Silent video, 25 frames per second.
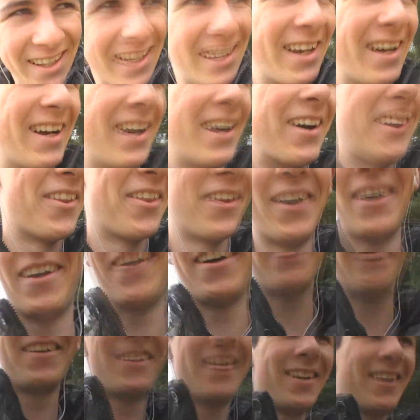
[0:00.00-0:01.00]

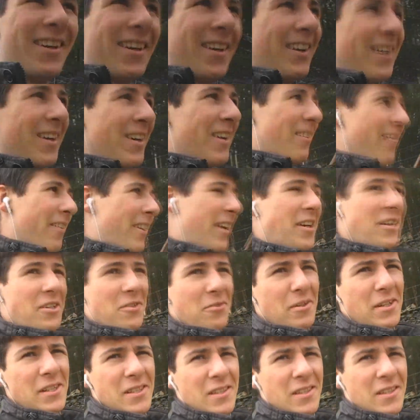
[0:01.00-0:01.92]
other pretentious